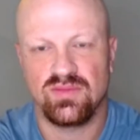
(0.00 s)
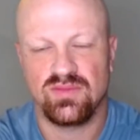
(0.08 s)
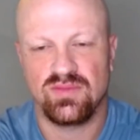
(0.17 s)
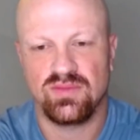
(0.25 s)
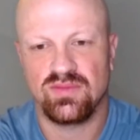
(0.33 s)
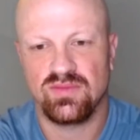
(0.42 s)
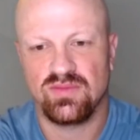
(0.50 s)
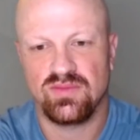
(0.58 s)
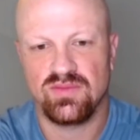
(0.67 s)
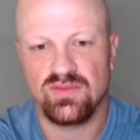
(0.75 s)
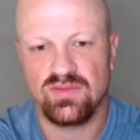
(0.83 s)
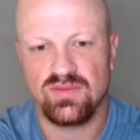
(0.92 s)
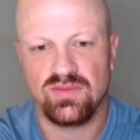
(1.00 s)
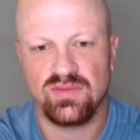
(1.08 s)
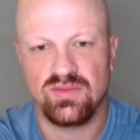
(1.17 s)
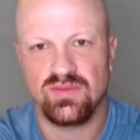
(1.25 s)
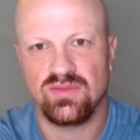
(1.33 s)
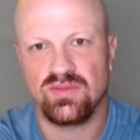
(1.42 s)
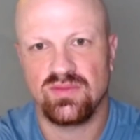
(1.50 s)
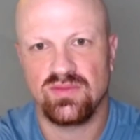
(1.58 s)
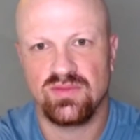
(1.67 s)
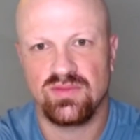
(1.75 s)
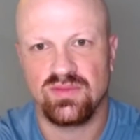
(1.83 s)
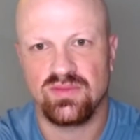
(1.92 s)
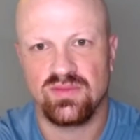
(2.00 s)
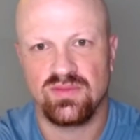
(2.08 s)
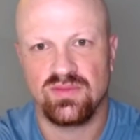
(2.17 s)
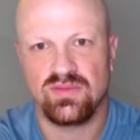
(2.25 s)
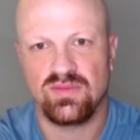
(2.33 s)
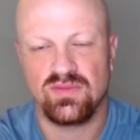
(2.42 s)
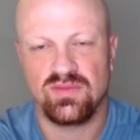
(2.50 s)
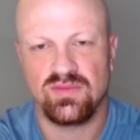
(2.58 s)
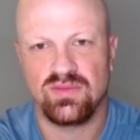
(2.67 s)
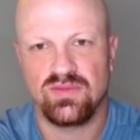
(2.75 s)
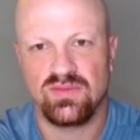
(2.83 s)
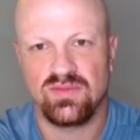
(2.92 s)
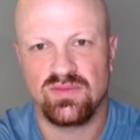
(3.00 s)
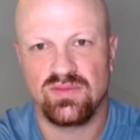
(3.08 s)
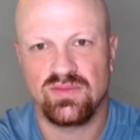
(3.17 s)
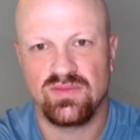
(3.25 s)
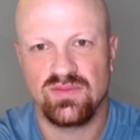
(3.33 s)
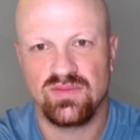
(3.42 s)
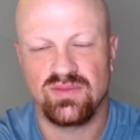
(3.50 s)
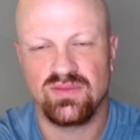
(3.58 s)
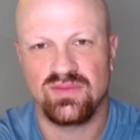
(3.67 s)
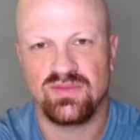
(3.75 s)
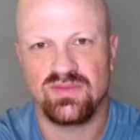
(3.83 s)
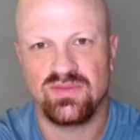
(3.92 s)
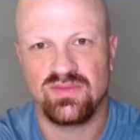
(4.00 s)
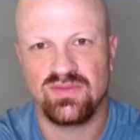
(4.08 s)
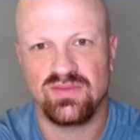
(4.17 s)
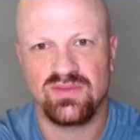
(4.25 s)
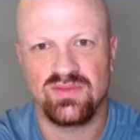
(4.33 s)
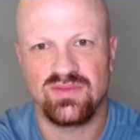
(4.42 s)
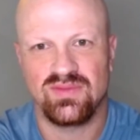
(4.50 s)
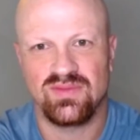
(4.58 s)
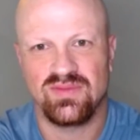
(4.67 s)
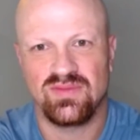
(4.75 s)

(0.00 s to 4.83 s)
[no speech]